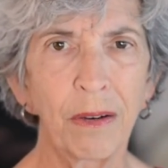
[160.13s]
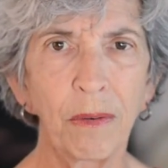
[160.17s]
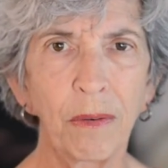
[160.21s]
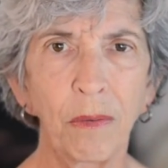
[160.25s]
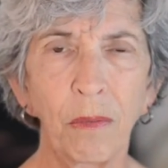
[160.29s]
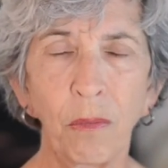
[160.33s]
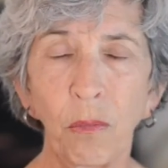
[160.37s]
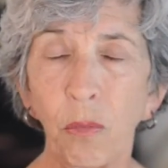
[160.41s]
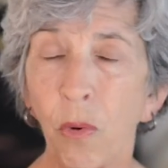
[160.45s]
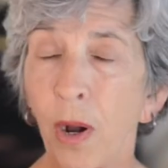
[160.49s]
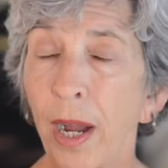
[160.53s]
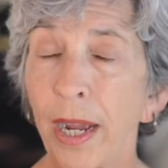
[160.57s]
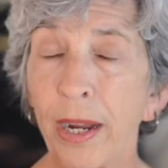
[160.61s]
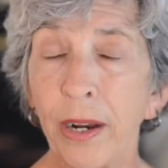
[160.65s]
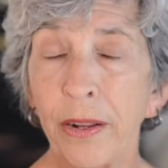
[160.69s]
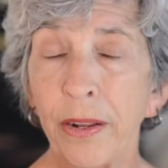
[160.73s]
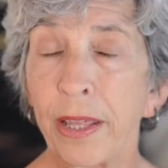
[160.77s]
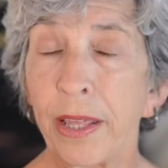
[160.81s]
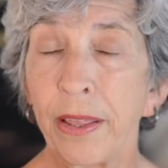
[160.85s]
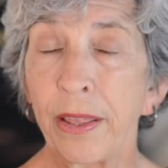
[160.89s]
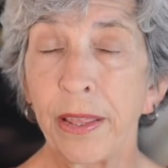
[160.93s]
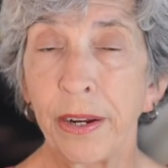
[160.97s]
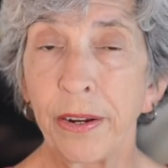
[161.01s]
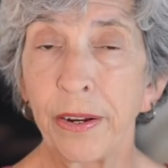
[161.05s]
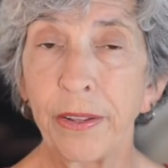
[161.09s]
Why are
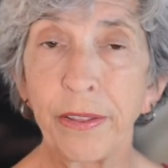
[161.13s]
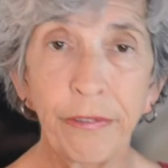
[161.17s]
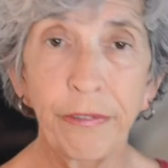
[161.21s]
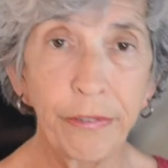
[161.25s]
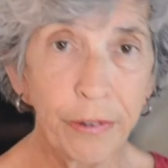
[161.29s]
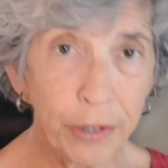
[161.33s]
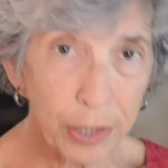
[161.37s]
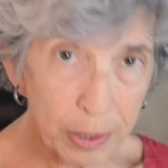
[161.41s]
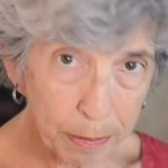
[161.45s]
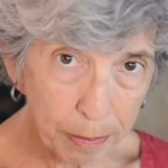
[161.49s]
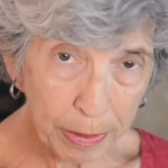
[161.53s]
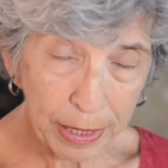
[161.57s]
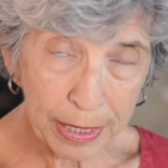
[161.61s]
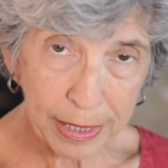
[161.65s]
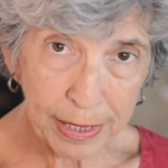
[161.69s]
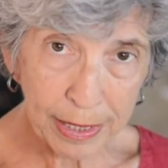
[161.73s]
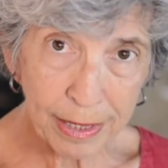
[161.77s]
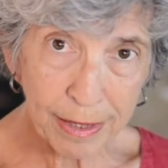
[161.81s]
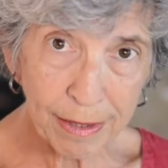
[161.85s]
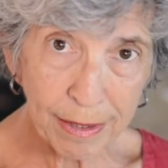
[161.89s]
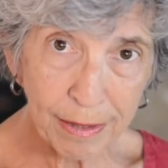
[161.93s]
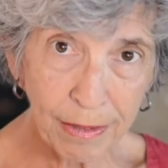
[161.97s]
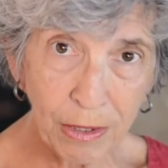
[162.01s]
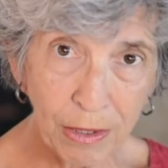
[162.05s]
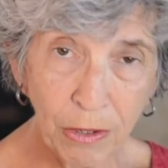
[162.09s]
they there in the first
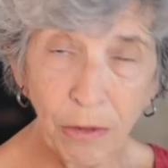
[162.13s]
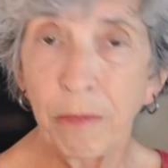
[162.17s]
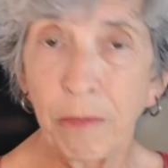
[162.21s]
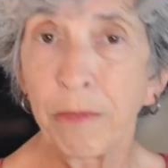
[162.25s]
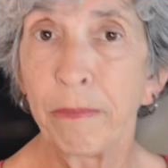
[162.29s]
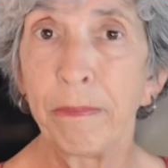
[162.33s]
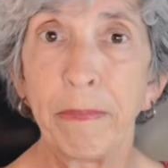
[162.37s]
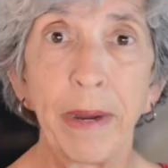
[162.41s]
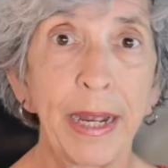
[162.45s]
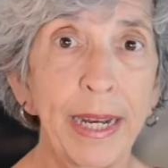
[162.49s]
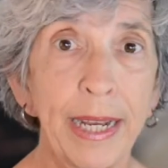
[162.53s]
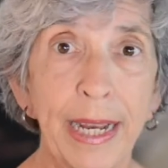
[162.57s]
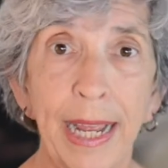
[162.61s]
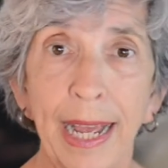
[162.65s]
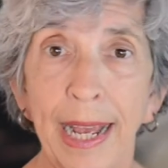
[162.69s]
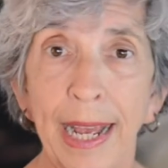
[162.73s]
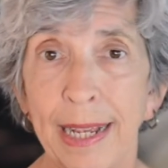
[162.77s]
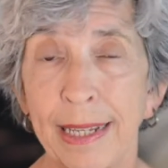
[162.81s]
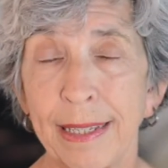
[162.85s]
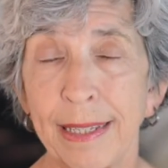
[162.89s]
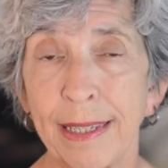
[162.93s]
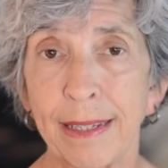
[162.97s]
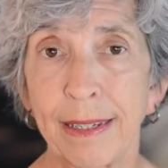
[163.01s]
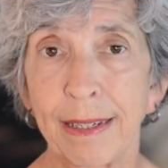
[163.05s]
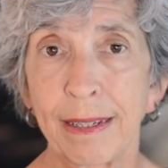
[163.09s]
place, you might
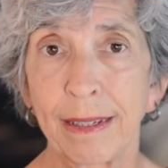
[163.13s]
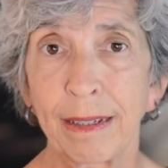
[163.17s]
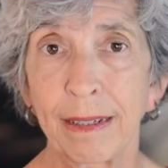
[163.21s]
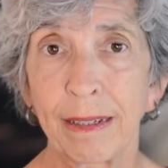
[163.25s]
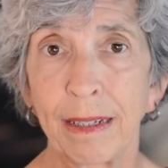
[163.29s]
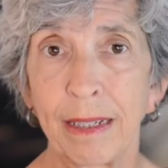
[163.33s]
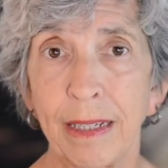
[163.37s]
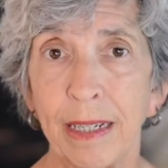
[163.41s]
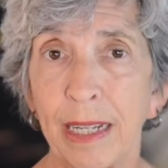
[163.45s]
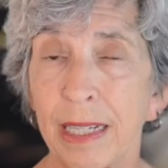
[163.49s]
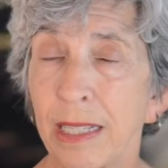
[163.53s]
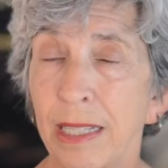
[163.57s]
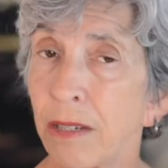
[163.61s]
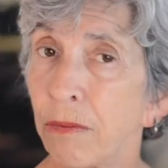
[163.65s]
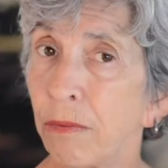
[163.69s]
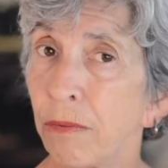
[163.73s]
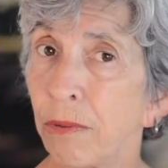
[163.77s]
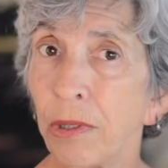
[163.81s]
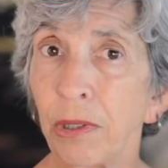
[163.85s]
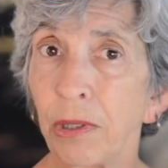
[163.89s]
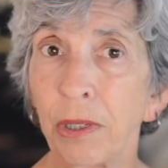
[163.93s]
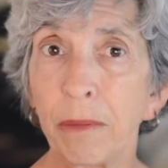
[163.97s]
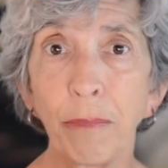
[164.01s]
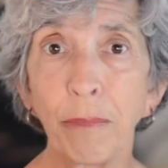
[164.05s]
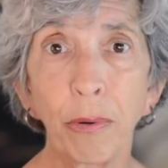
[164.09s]
ask? And that's a
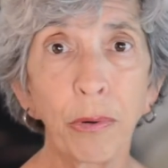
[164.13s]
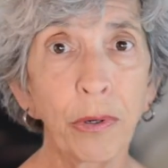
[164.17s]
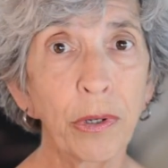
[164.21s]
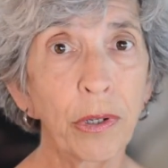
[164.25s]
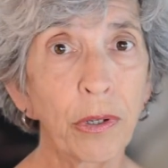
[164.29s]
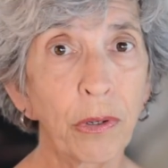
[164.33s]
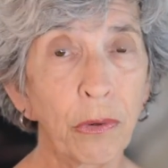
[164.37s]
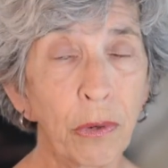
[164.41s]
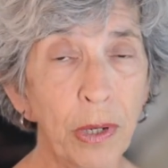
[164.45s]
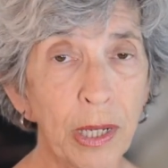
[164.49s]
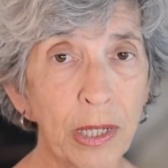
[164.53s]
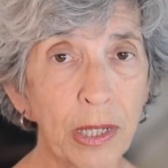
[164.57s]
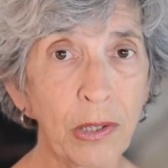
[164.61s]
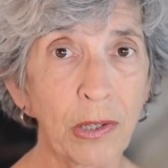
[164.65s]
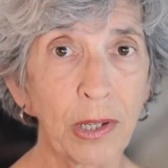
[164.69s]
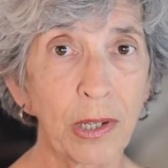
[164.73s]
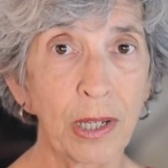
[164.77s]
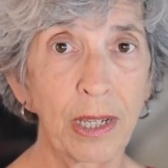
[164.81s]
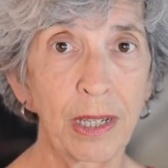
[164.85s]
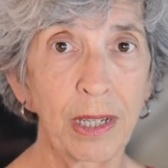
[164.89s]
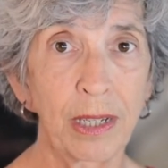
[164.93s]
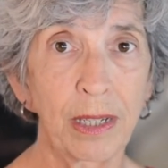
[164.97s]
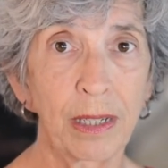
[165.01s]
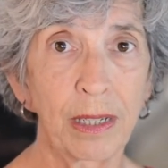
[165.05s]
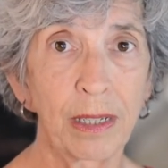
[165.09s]
real important
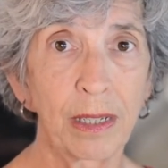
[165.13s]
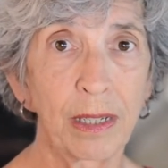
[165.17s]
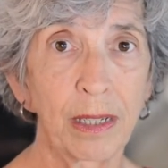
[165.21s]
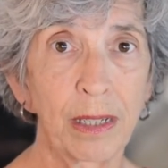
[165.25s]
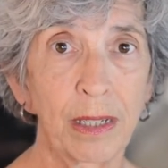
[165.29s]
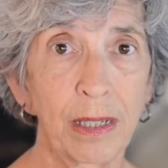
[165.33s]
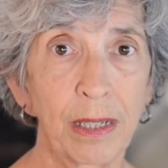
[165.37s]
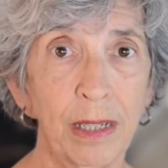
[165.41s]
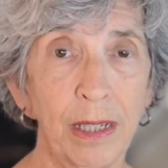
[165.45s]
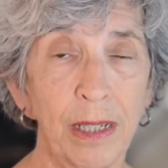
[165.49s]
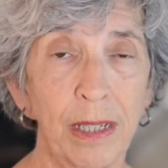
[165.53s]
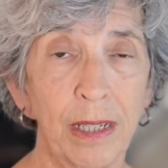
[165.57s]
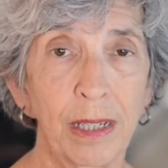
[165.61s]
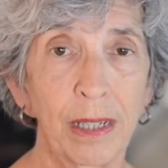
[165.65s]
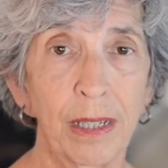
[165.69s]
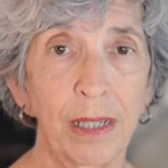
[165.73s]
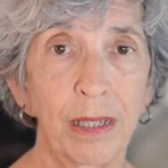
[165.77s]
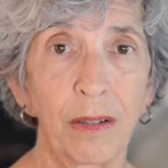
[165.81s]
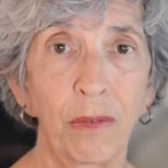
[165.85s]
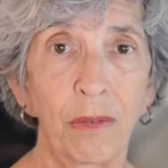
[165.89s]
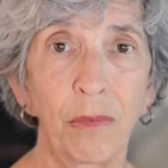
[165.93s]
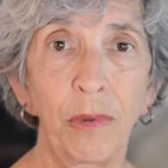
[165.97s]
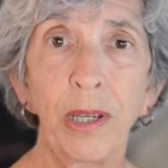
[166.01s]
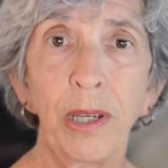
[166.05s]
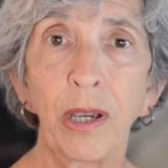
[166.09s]
question.
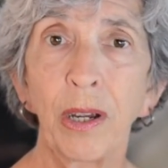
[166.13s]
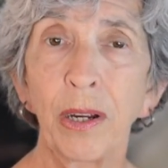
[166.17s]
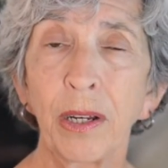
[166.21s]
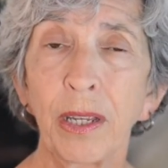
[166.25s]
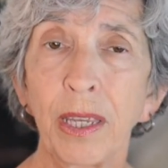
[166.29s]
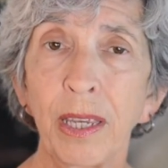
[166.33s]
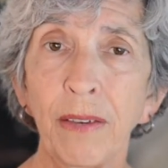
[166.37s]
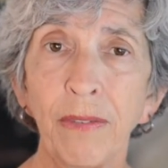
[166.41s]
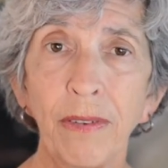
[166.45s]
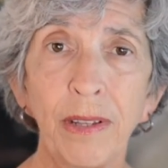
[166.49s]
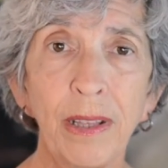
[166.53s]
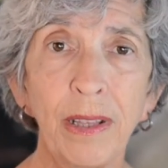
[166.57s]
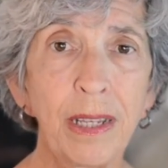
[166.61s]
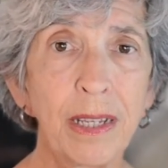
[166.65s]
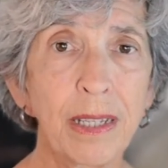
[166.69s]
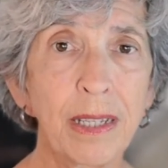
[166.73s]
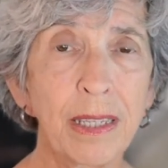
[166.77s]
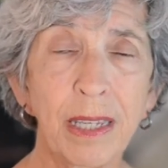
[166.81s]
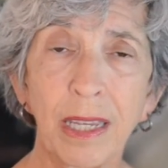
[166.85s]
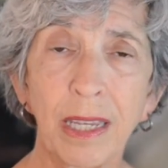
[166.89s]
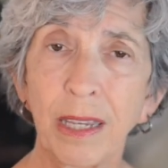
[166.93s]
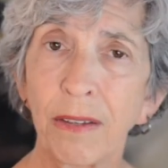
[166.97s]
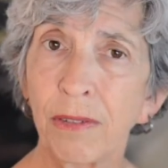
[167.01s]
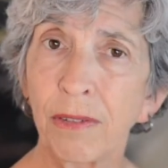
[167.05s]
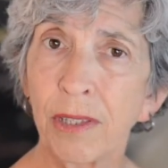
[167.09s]
We are given these
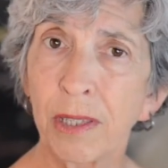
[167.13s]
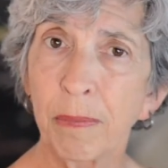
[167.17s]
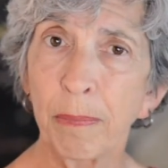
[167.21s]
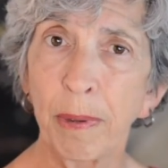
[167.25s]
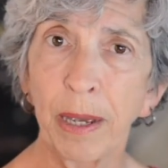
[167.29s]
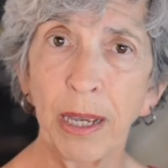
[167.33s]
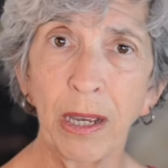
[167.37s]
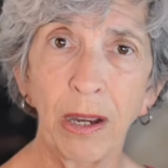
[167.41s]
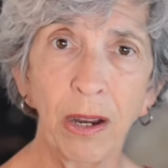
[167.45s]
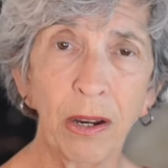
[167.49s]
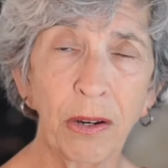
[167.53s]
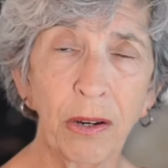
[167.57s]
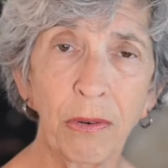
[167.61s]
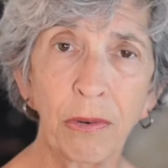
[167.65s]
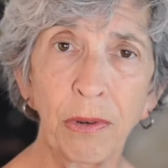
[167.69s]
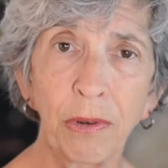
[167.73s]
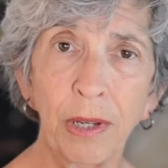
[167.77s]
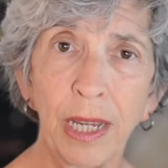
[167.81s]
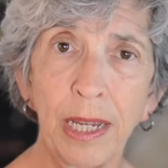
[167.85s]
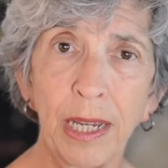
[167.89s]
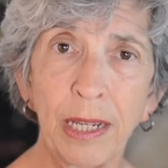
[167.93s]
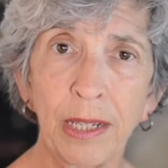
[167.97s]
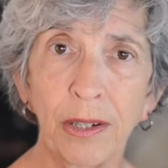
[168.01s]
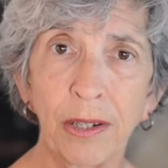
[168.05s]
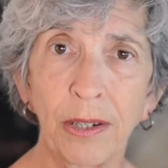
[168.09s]
gifts by our
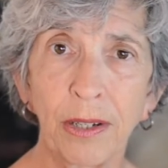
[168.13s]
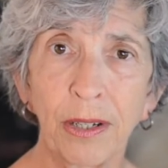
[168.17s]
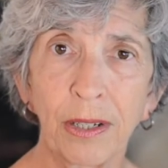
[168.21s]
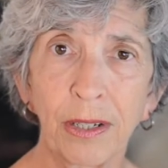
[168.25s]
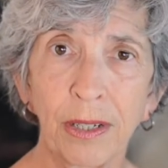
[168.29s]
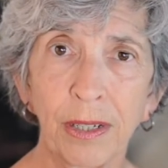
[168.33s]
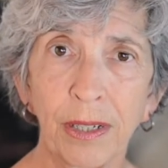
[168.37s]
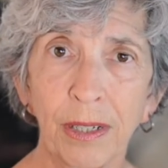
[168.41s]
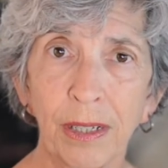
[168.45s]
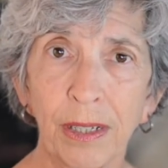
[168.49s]
Creator